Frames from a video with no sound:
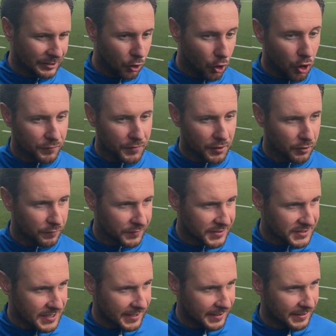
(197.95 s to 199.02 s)
often enough in the
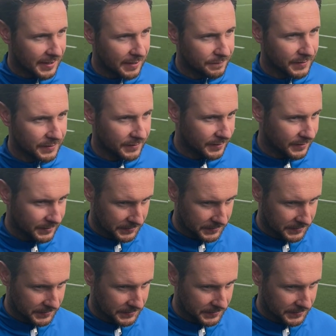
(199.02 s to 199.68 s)
second half. And